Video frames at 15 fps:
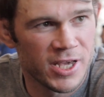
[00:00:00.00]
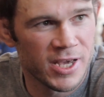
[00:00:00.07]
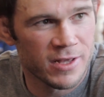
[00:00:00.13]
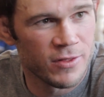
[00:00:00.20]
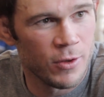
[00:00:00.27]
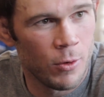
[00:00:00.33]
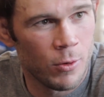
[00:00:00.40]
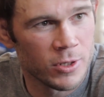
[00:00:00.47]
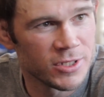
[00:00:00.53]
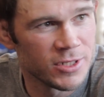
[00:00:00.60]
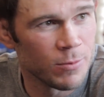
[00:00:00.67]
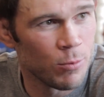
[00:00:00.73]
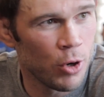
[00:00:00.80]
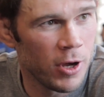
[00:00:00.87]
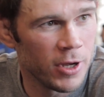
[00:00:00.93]
kick the horse
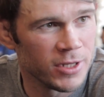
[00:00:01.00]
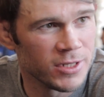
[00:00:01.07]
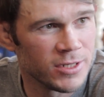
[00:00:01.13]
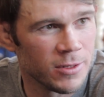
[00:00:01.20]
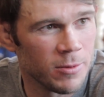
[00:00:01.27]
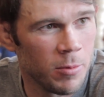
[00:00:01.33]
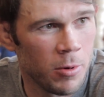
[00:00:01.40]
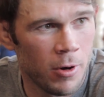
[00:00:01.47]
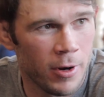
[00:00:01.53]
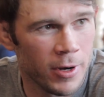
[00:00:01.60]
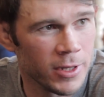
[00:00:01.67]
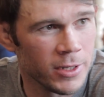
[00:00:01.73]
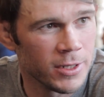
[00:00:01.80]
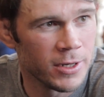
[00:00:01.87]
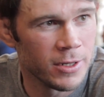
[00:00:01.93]
that brought you to the
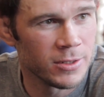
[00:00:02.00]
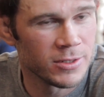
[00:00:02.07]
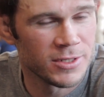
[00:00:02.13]
party, you know.